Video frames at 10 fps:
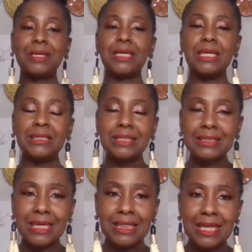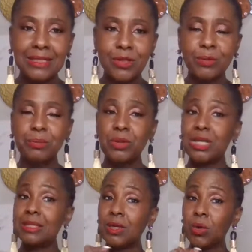Easier said than done.
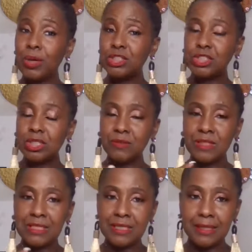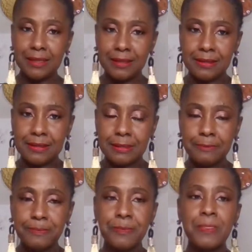But the question of the day is,
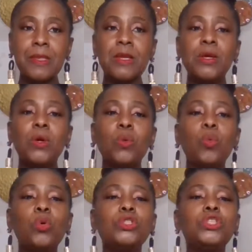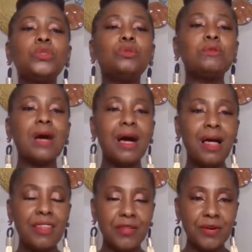would you
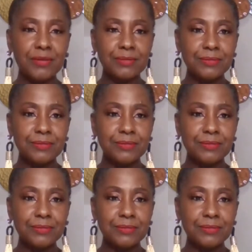rather